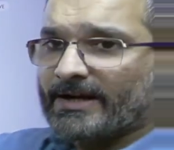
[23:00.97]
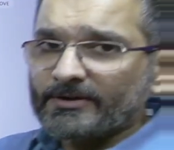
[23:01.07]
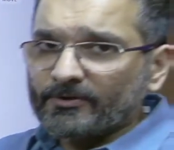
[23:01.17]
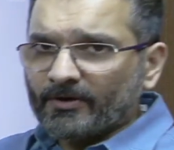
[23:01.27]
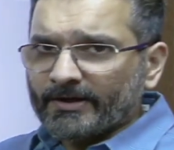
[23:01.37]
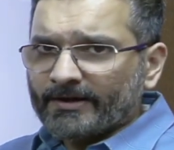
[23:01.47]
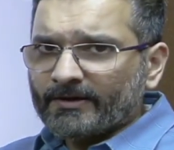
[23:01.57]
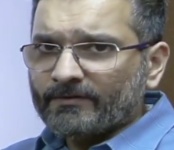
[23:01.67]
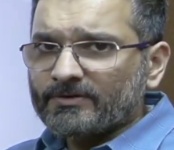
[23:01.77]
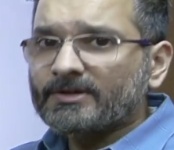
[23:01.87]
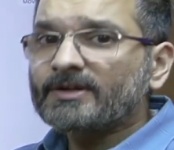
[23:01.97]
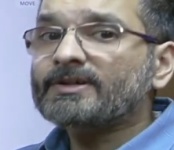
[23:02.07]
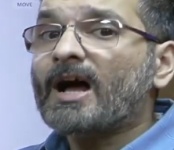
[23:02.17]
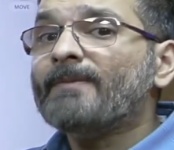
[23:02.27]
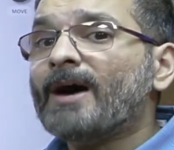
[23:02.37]
held? Do not get confused.
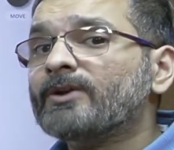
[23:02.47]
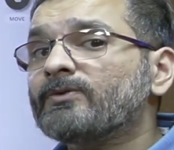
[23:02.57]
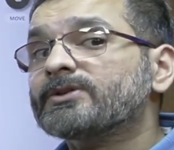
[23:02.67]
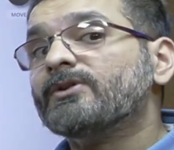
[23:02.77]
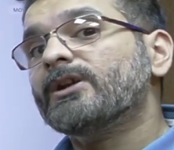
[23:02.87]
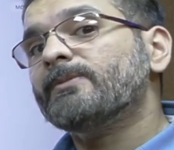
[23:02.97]
Shah Bano was all